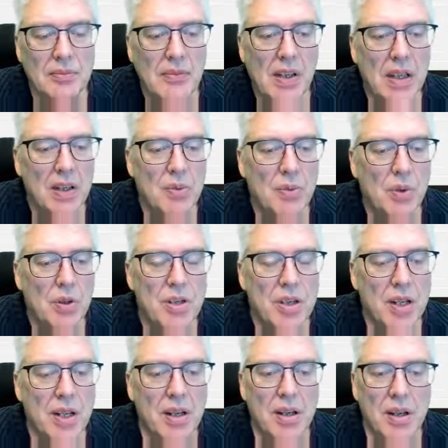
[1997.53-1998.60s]
It was
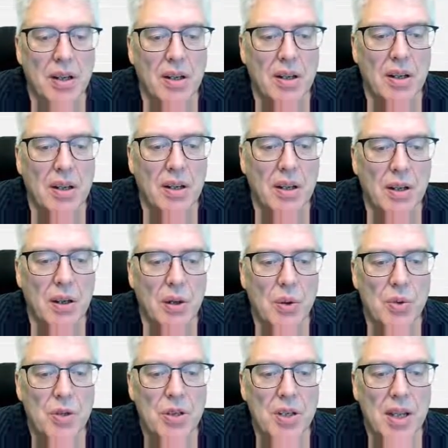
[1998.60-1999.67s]
in low
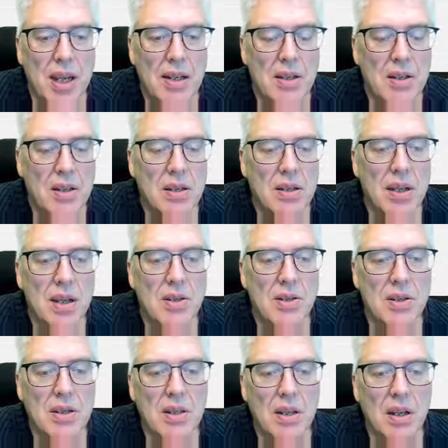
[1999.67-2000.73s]
state,
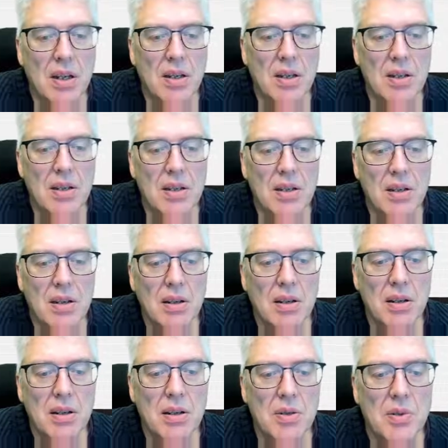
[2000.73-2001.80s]
yes, and it
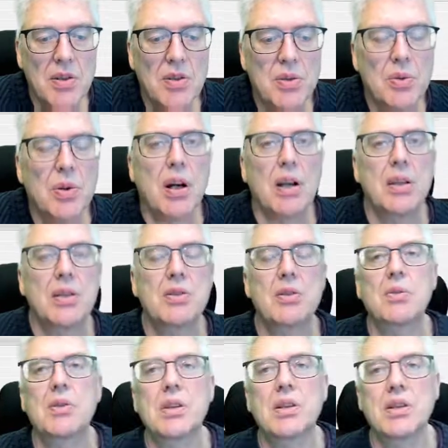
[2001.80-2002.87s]
switched to high. So
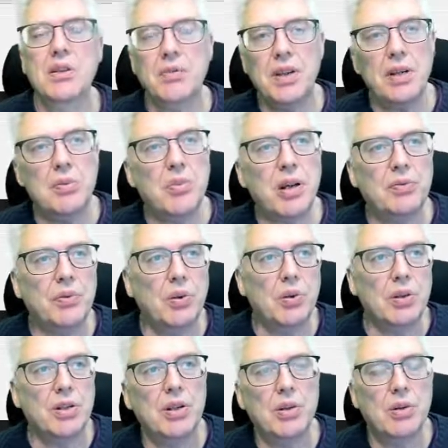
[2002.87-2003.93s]
there's a feedback
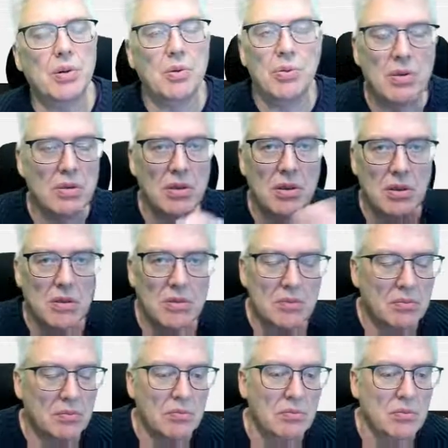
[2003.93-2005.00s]
fault in low.
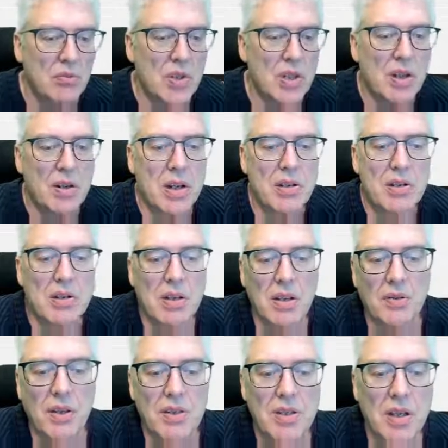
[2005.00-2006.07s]
That's, as
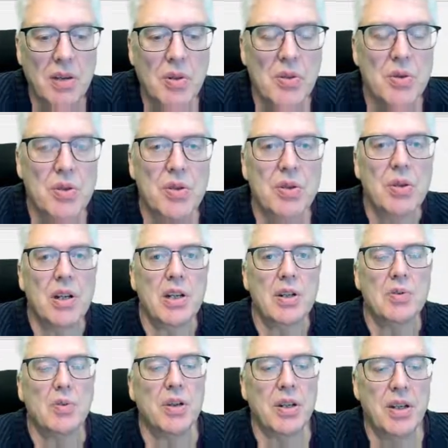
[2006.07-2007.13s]
far as I'm concerned, that's
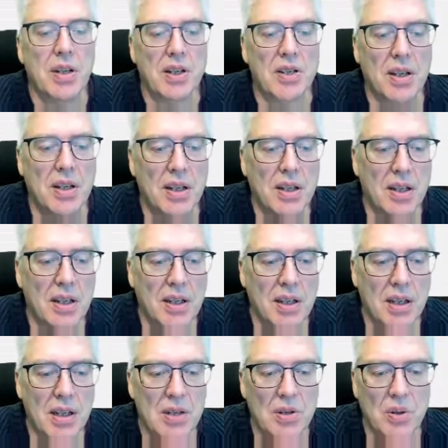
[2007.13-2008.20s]
what it is, and it
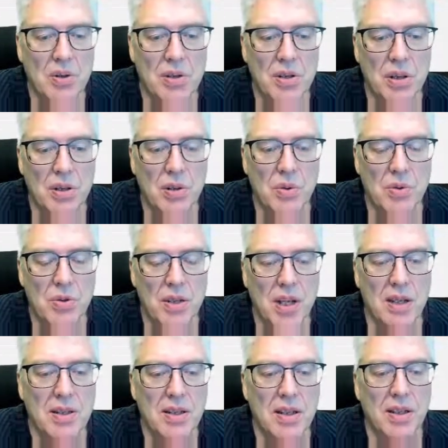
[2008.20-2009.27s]
is also in low state.